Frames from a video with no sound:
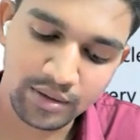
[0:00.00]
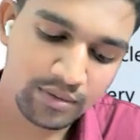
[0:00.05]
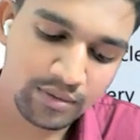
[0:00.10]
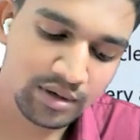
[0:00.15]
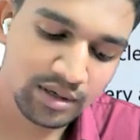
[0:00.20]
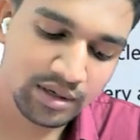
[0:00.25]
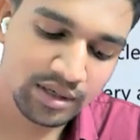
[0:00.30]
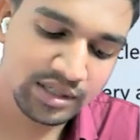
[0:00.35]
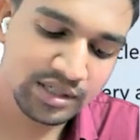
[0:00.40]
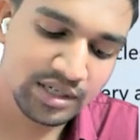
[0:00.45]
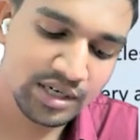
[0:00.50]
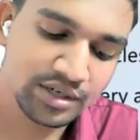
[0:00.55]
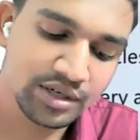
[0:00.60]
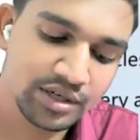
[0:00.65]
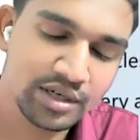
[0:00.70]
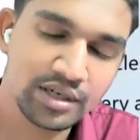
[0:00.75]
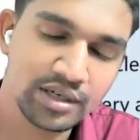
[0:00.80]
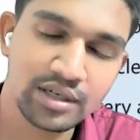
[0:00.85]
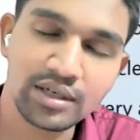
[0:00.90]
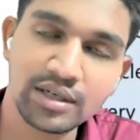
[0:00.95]
what is
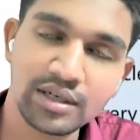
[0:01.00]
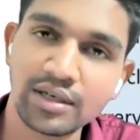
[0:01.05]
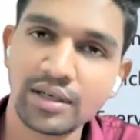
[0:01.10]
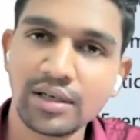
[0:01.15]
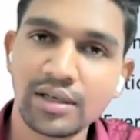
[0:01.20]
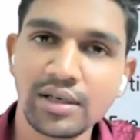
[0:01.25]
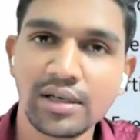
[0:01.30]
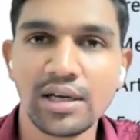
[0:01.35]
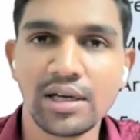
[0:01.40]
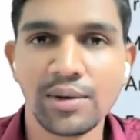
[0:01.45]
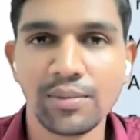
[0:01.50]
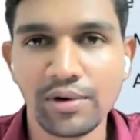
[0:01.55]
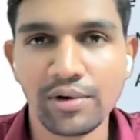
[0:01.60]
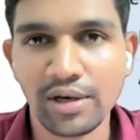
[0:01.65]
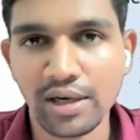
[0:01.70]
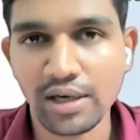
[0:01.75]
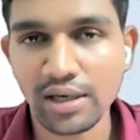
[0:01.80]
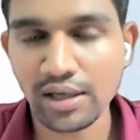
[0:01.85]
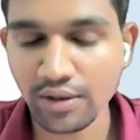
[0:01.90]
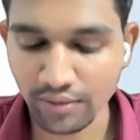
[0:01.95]
stated in YAML
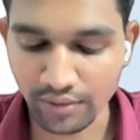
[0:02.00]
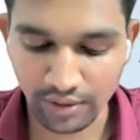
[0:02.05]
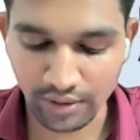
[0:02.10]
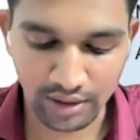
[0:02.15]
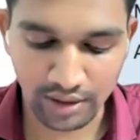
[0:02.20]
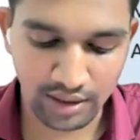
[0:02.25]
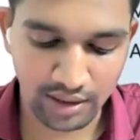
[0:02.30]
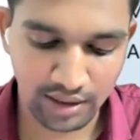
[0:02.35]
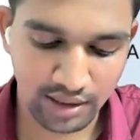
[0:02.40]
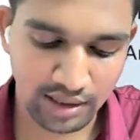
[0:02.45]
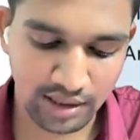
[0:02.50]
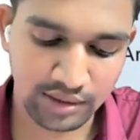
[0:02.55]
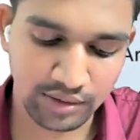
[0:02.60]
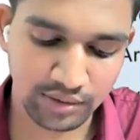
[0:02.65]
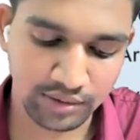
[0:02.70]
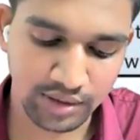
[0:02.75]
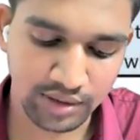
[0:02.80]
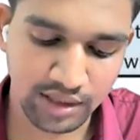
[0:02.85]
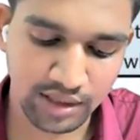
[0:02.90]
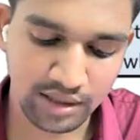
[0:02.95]
and AOA, as
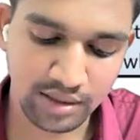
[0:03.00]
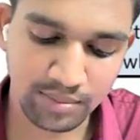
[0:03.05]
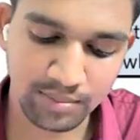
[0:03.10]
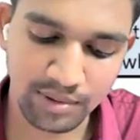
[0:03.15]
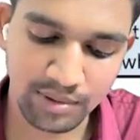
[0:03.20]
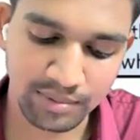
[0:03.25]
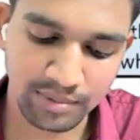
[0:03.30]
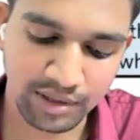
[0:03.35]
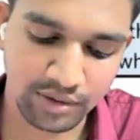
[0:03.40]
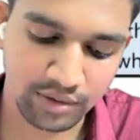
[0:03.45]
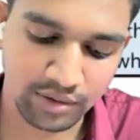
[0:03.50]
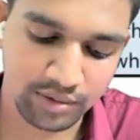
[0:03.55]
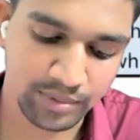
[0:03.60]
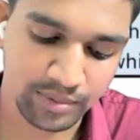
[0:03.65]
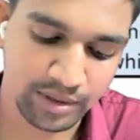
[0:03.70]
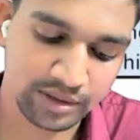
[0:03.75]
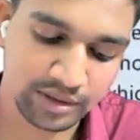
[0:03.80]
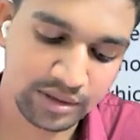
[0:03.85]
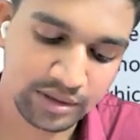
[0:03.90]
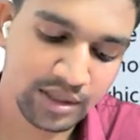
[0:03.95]
those are the public
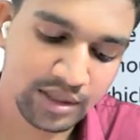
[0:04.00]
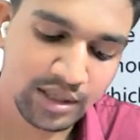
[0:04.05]
documents.